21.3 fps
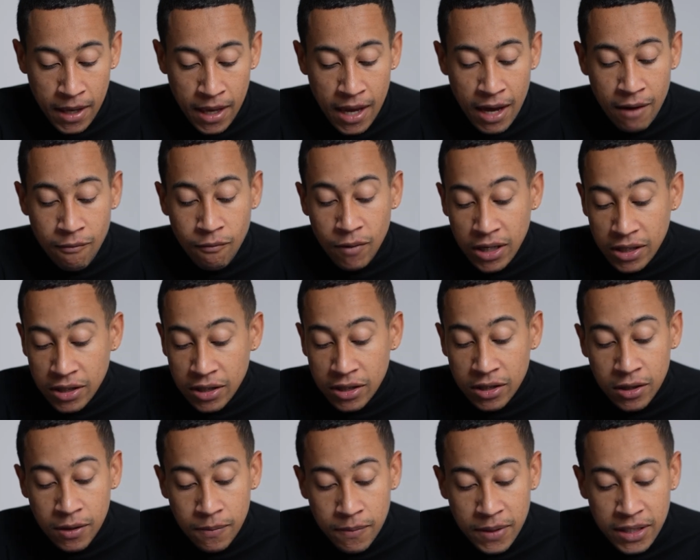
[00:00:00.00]
And
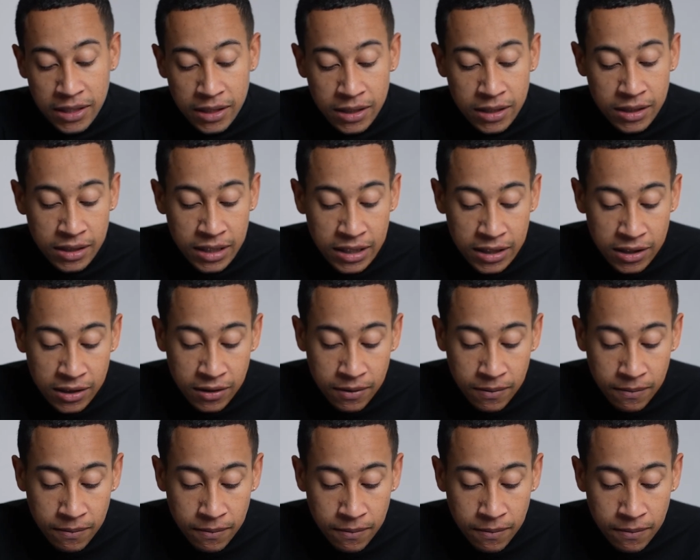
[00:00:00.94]
racism is a
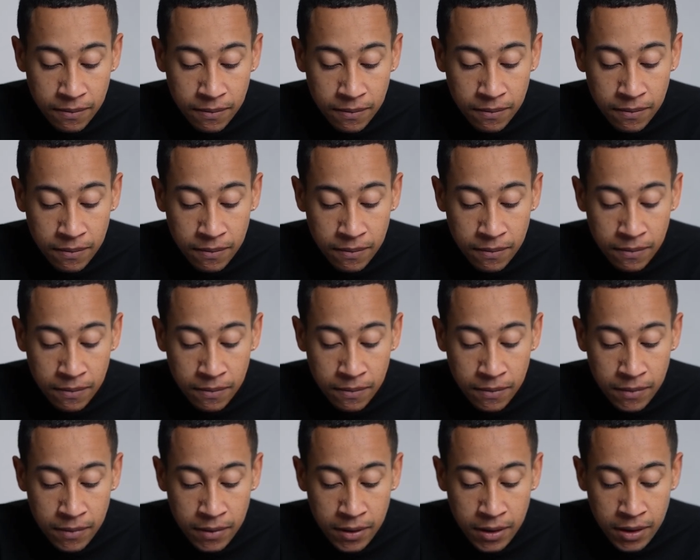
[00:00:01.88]
system
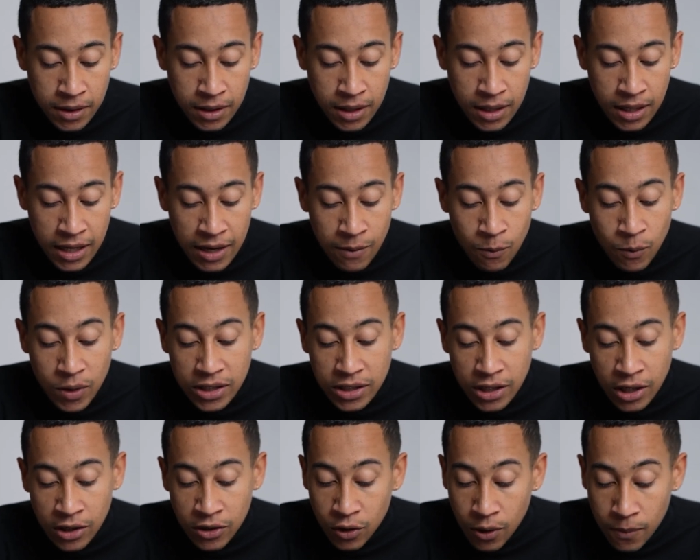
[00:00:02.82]
in which
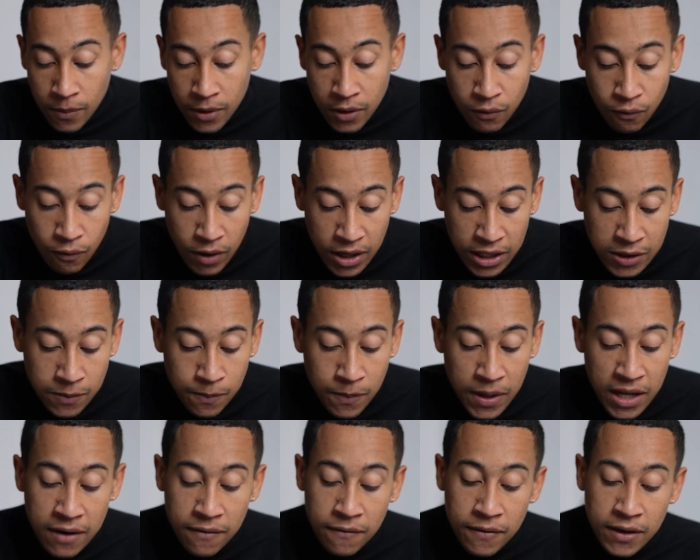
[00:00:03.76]
a dominant race
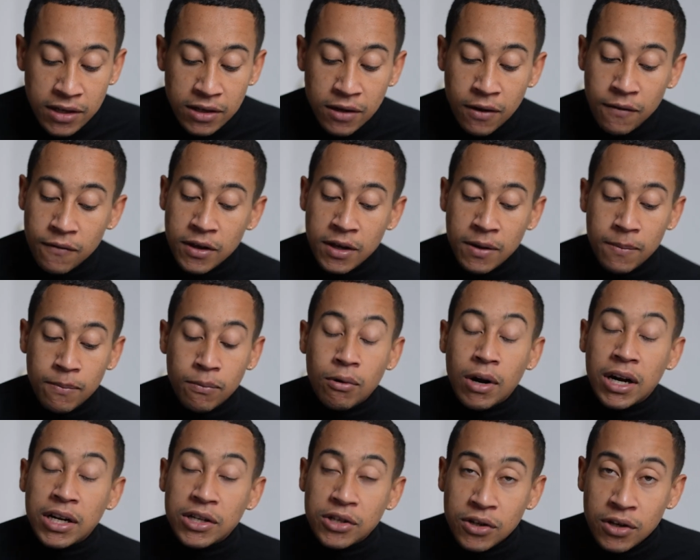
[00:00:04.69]
benefits off the
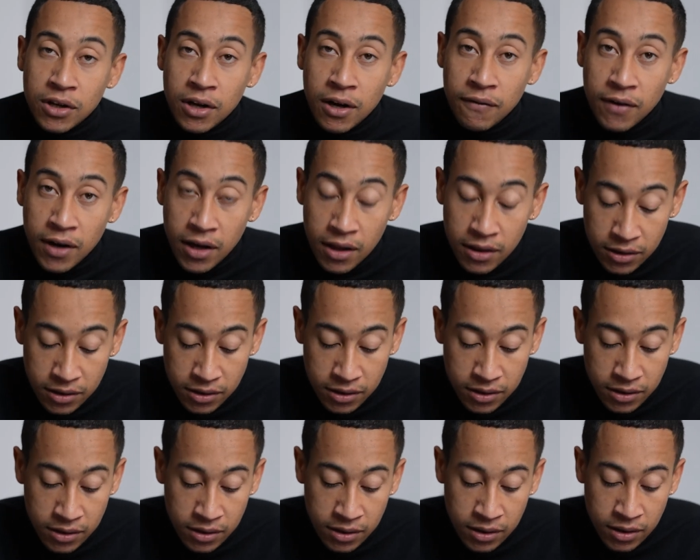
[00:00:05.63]
oppression of
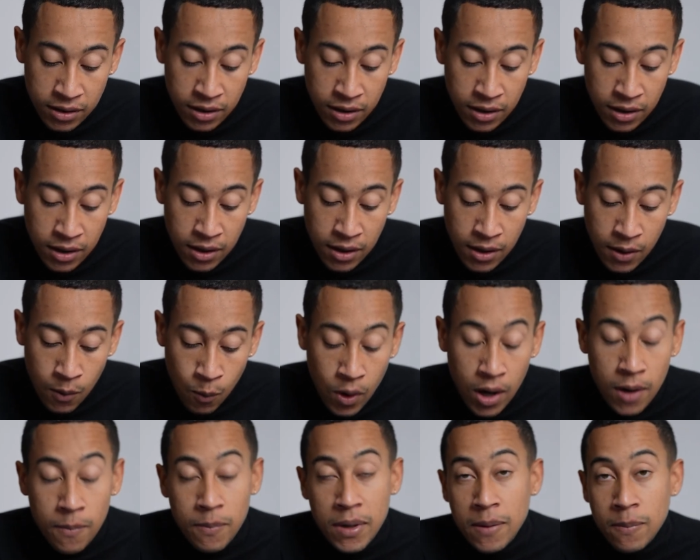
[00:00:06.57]
others.
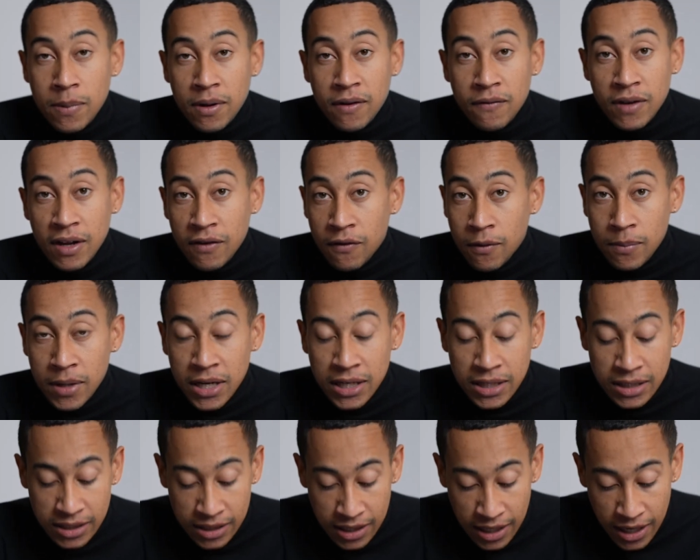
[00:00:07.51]
White people have never been
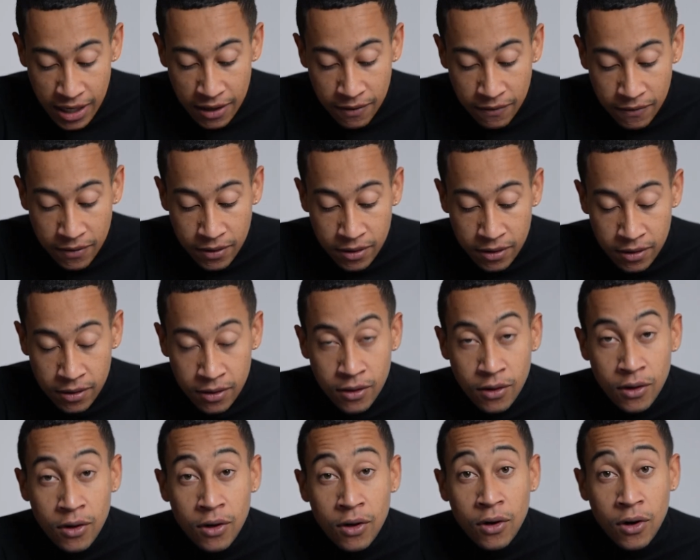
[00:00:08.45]
enslaved,
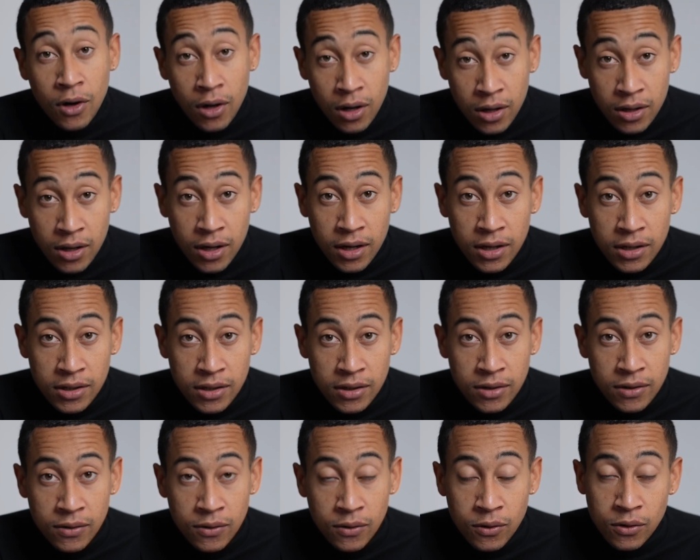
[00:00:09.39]
colonized,
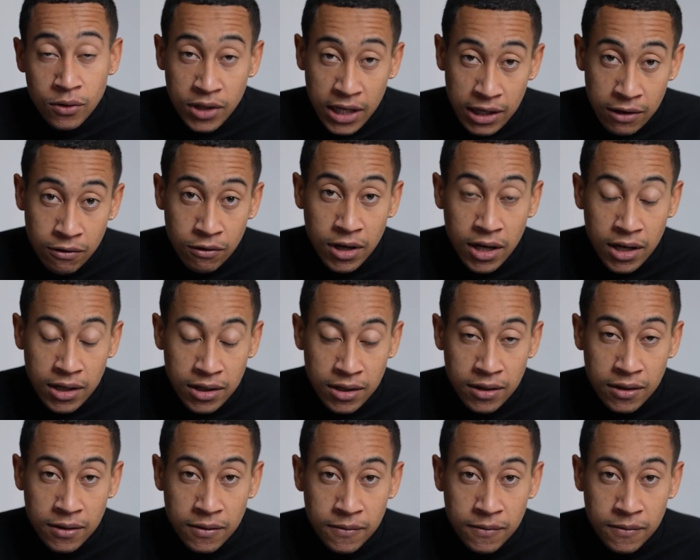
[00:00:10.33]
or segregated.